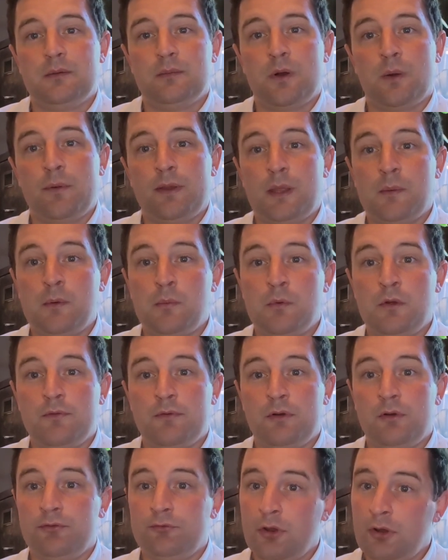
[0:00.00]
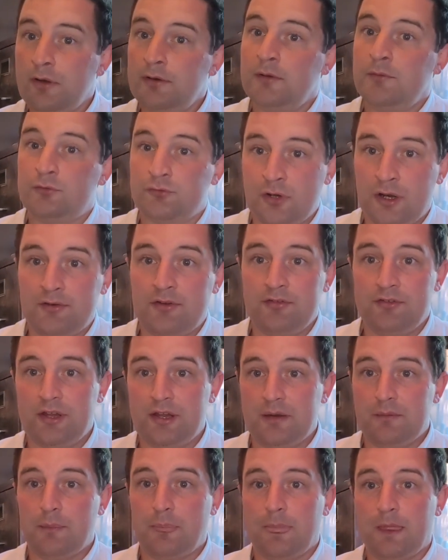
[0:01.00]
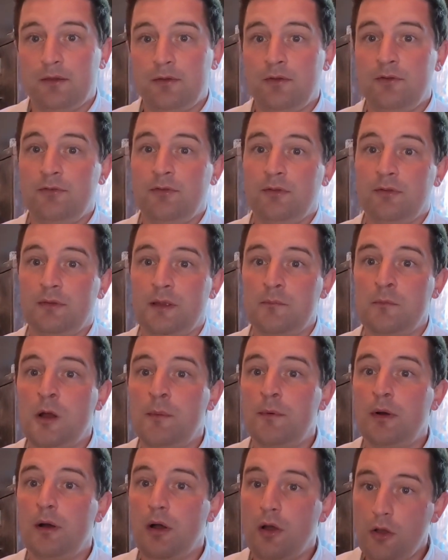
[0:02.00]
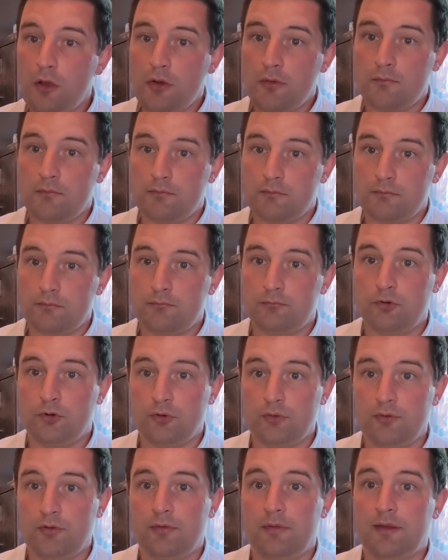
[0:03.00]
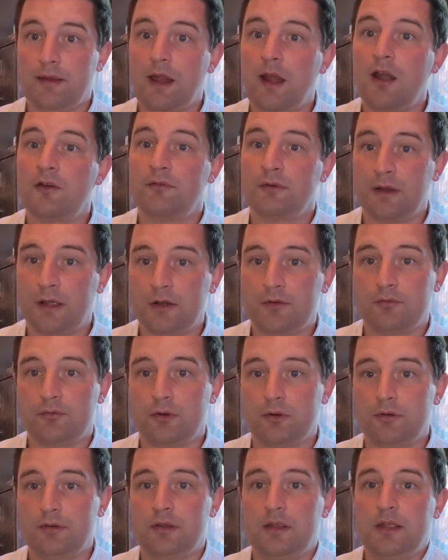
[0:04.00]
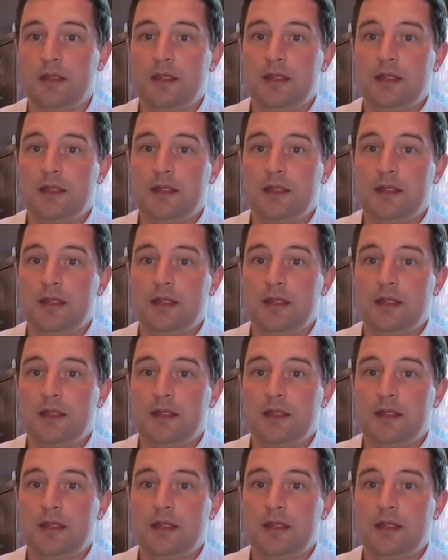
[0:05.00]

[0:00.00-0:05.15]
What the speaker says: Well, we come up with an alternative strategy using the mobile home route, the Caravan Act route.